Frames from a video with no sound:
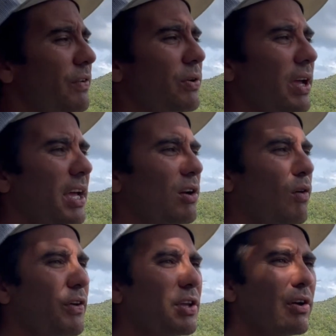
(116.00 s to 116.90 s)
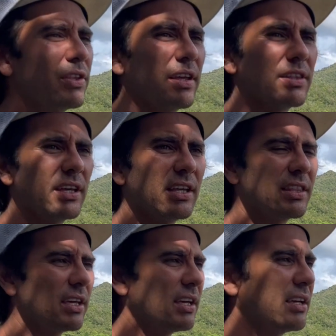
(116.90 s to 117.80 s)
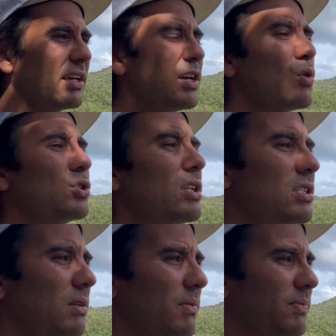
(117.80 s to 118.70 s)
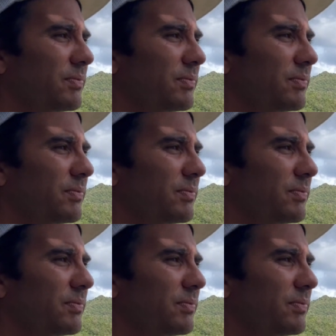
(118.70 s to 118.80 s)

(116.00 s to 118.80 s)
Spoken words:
created over there, the ecosystem.